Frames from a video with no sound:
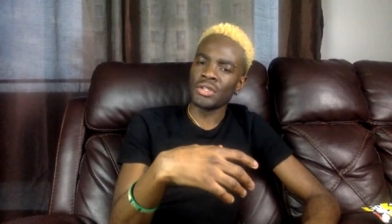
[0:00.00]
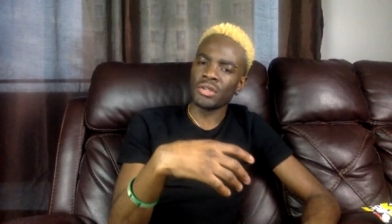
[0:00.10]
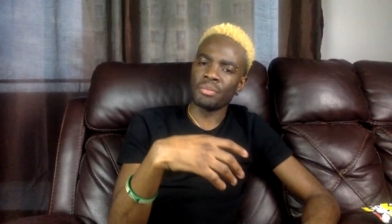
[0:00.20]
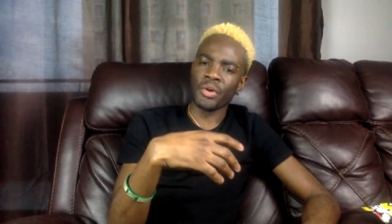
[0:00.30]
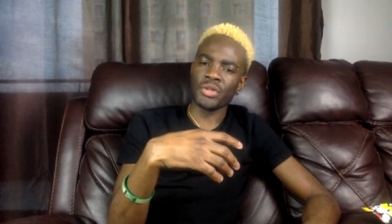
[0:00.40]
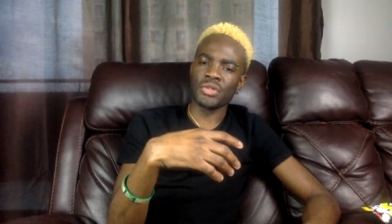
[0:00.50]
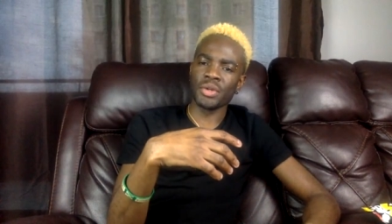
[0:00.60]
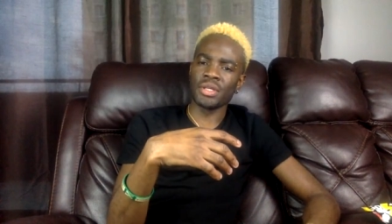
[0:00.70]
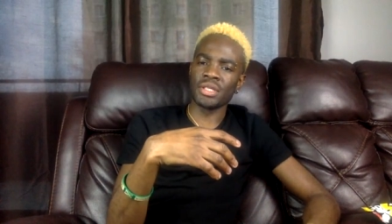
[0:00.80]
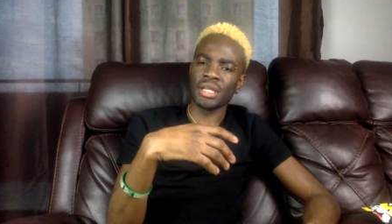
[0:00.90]
So persons
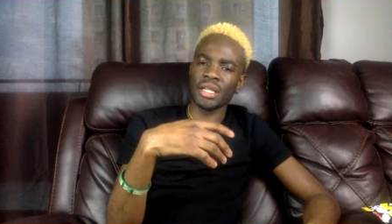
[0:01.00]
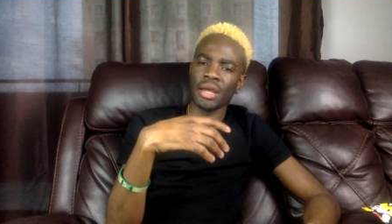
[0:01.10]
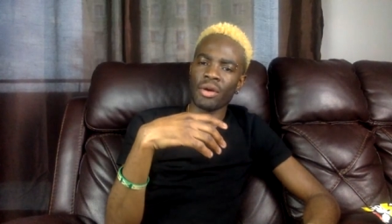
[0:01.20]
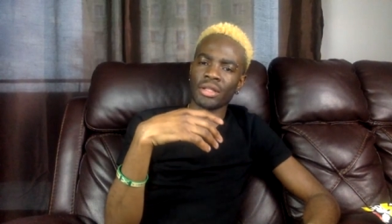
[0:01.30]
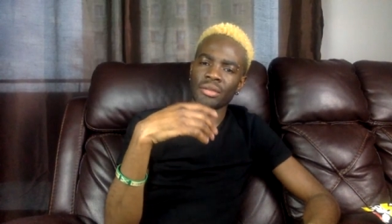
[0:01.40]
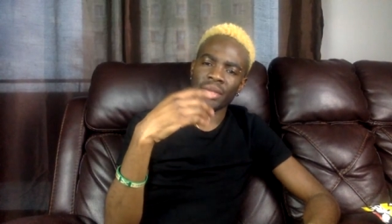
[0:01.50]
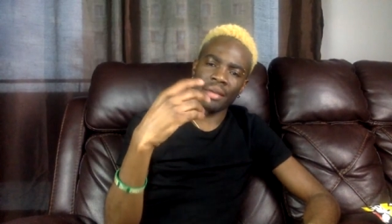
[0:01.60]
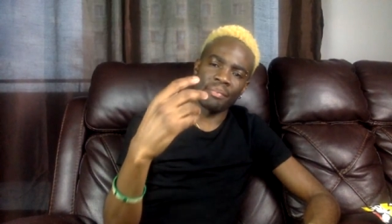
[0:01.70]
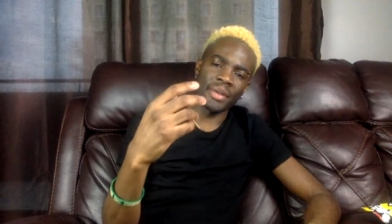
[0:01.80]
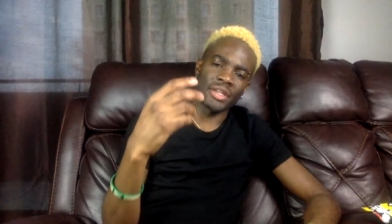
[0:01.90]
were are saying they want to be
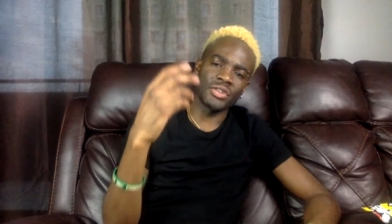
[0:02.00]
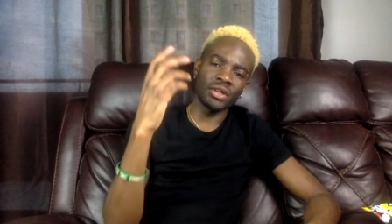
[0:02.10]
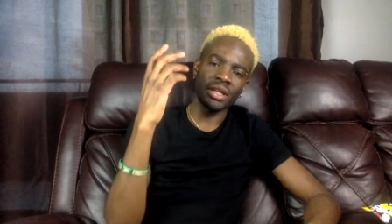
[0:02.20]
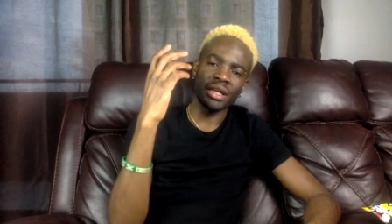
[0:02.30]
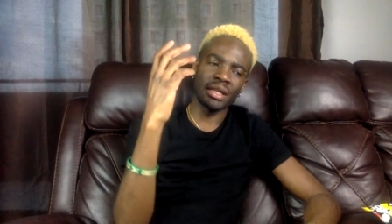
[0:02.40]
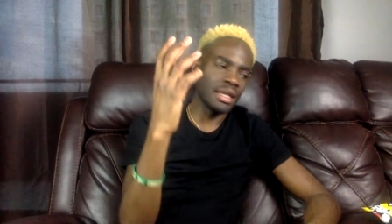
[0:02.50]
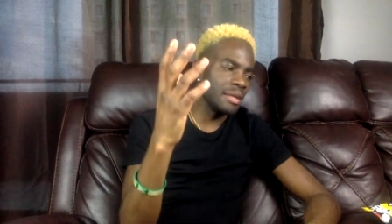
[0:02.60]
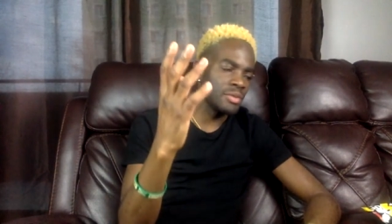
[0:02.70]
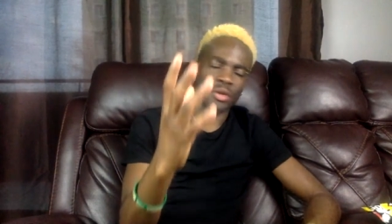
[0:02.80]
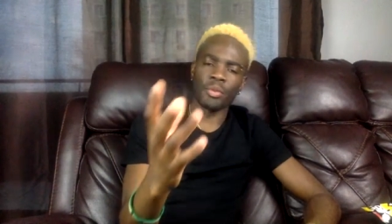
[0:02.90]
a patron and
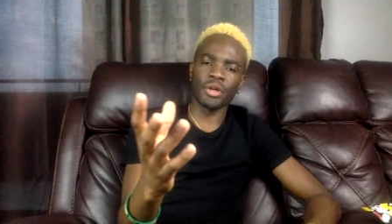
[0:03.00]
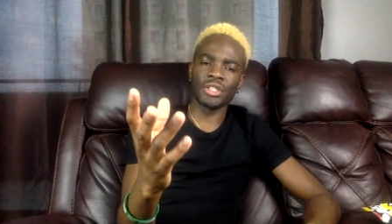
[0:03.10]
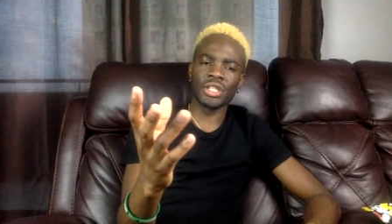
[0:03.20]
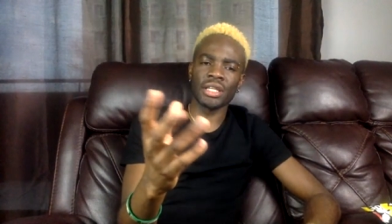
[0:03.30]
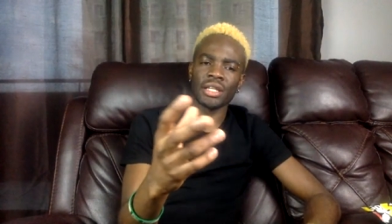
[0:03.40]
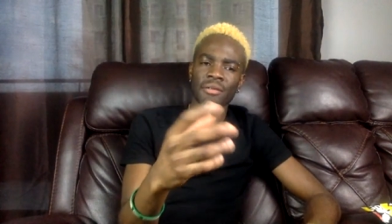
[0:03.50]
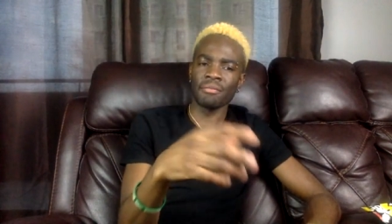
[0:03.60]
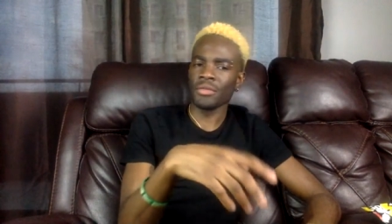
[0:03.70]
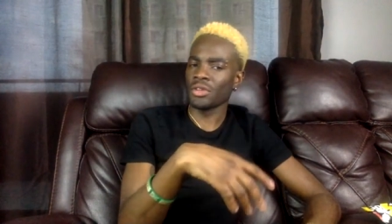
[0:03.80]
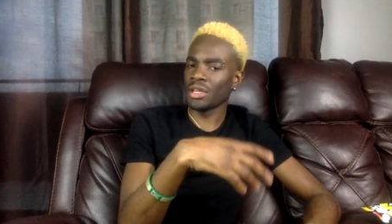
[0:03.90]
help support the channel
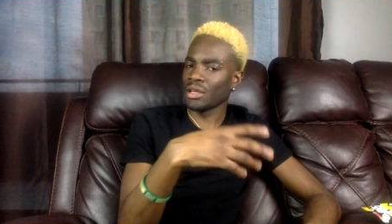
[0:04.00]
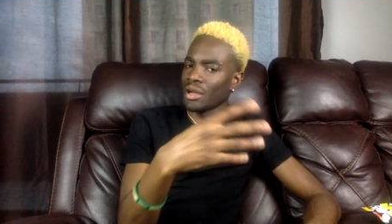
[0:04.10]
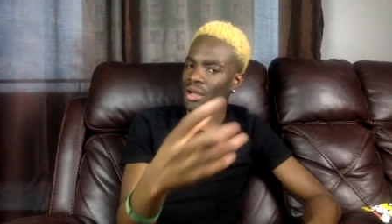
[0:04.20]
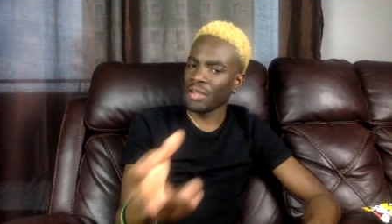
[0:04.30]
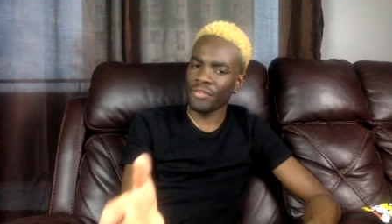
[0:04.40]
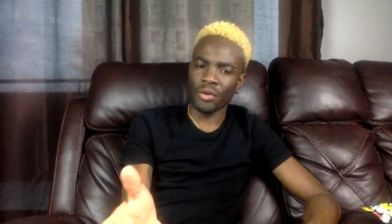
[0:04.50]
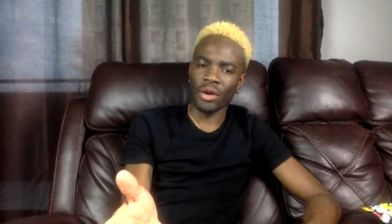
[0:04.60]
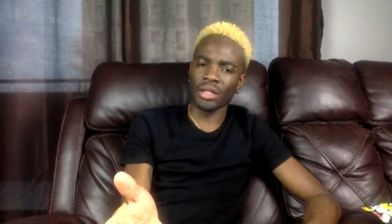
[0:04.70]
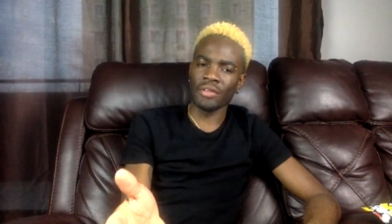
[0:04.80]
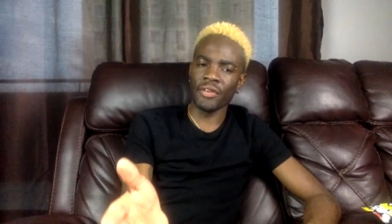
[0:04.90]
can uh, if you
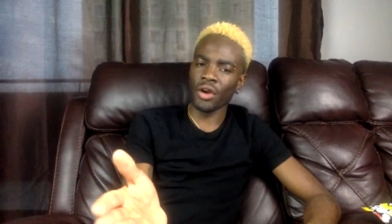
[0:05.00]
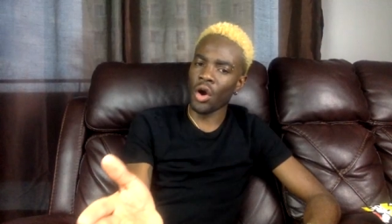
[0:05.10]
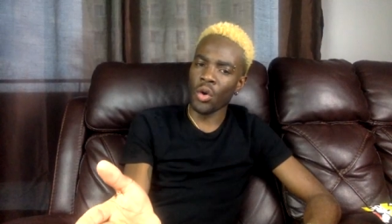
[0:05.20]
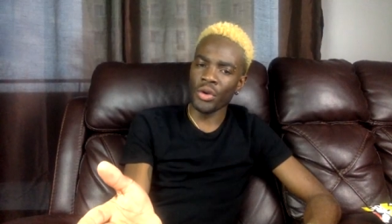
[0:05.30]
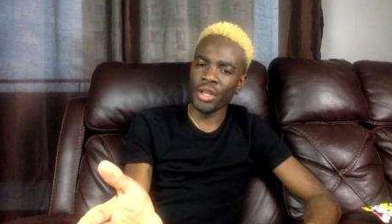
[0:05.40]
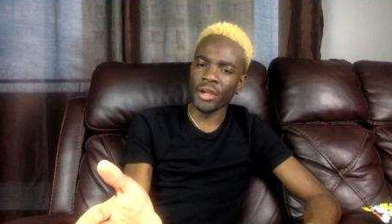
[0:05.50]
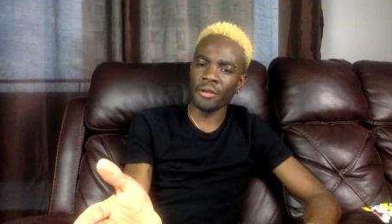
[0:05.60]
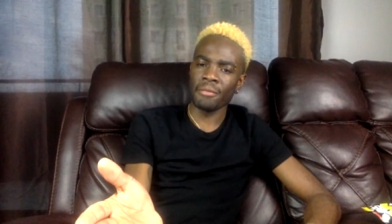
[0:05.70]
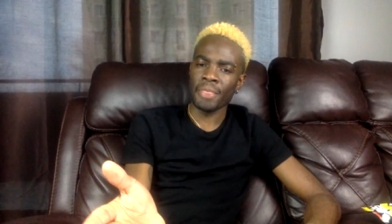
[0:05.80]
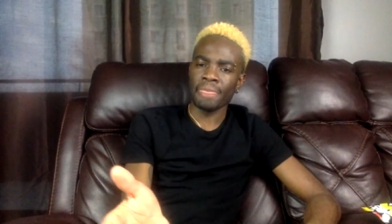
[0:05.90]
want if you're out
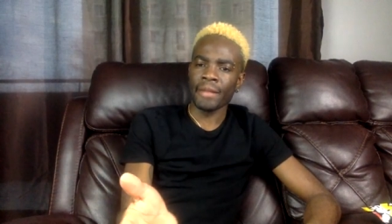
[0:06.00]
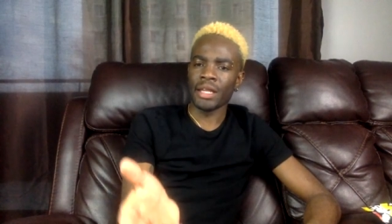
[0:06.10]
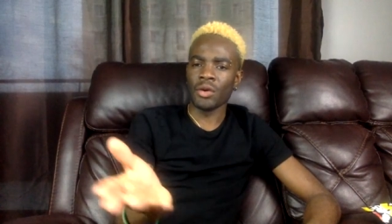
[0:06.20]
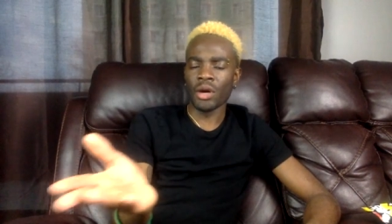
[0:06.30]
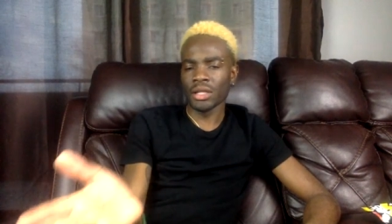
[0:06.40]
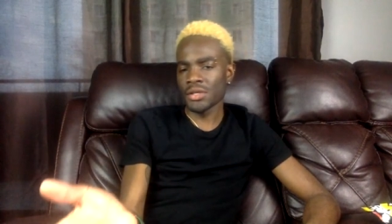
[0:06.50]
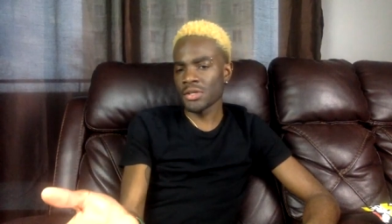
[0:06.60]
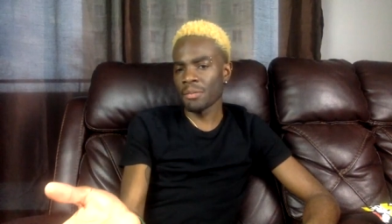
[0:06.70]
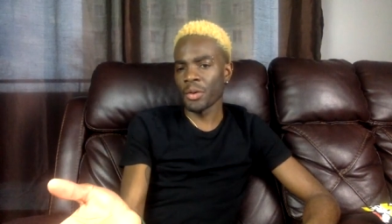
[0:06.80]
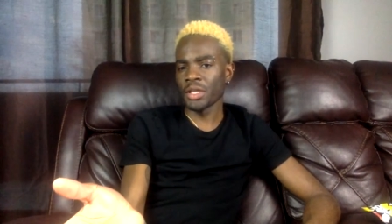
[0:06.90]
there and you want to
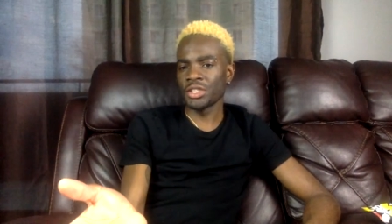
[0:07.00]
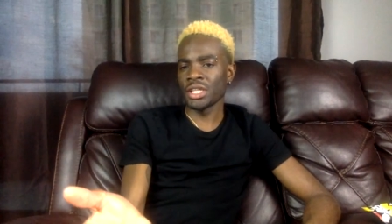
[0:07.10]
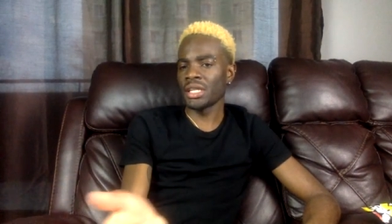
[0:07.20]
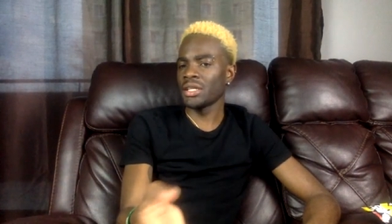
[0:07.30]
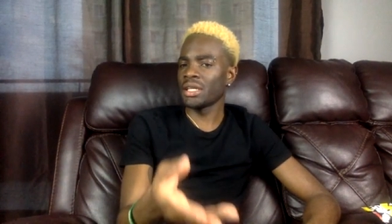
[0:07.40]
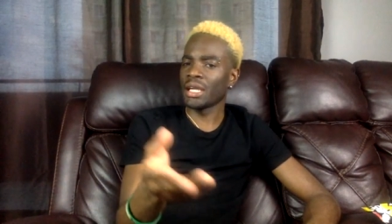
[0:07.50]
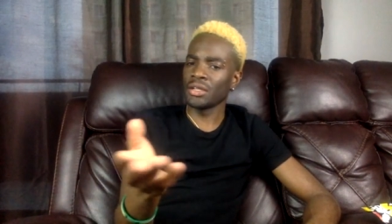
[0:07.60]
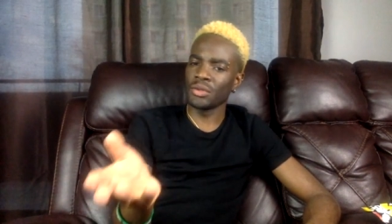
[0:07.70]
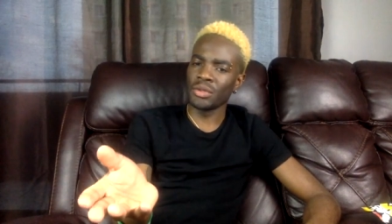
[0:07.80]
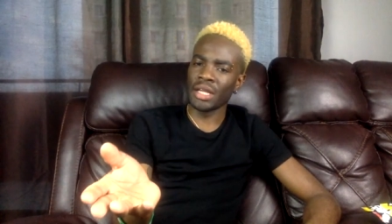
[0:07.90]
support the channel, you
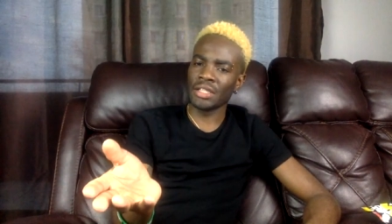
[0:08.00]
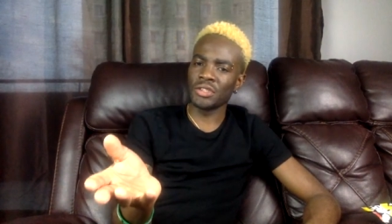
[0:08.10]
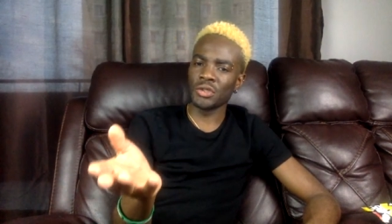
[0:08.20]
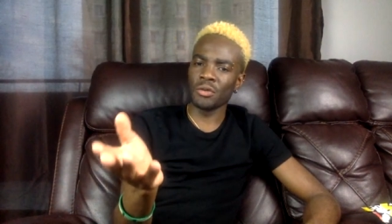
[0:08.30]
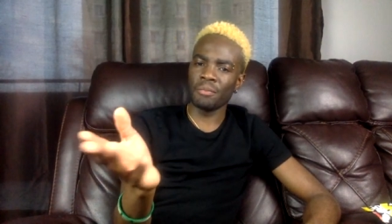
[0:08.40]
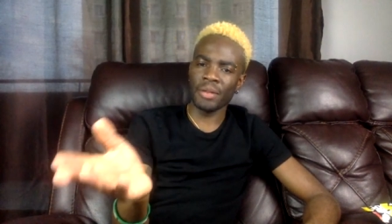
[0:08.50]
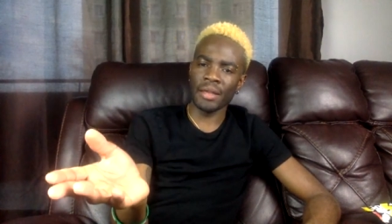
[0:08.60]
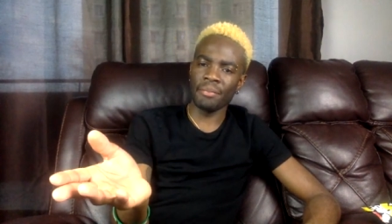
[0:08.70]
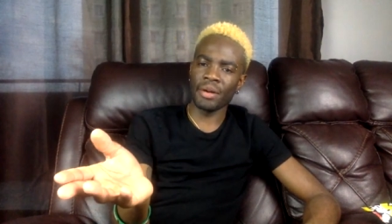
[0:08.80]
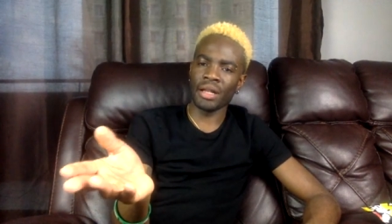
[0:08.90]
can do that through
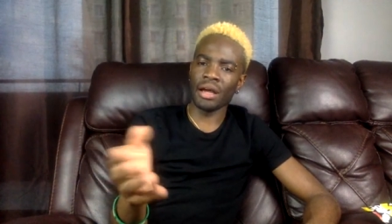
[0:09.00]
PayPal.